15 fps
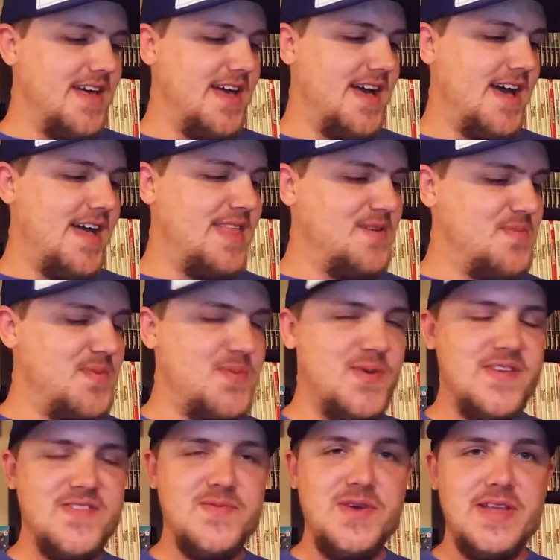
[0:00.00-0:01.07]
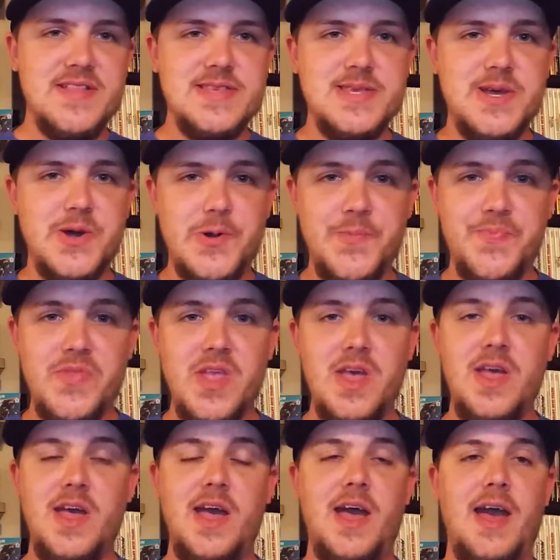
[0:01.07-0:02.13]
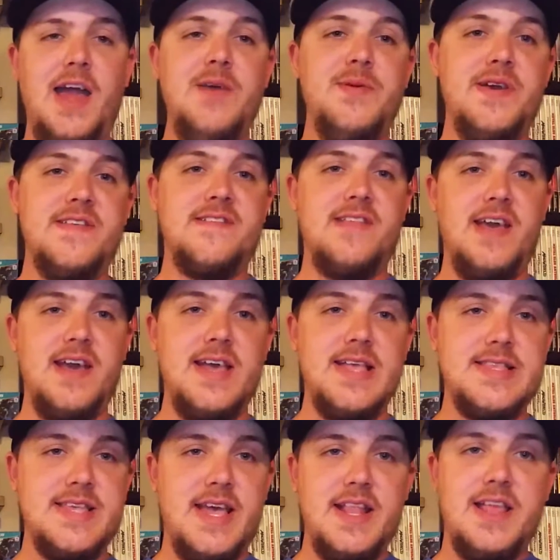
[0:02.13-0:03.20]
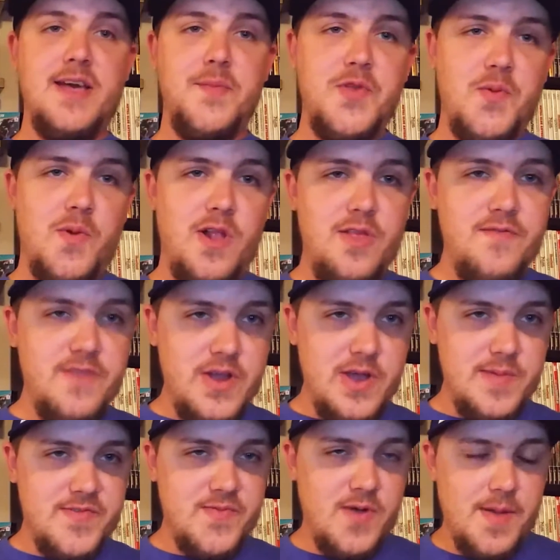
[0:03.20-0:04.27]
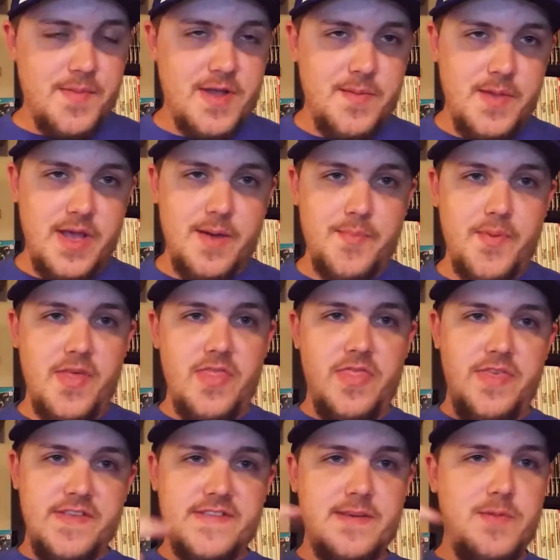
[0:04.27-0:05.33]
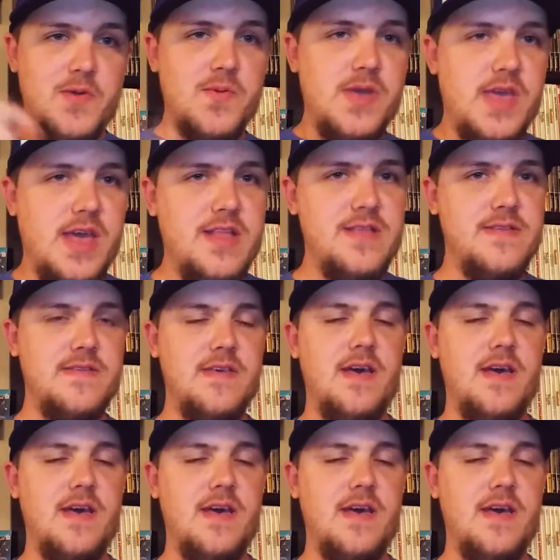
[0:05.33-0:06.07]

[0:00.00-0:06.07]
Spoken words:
That'd be pretty sweet. So, anyways, like I said, come to the Waterloo Video Game Swap coming up this coming weekend.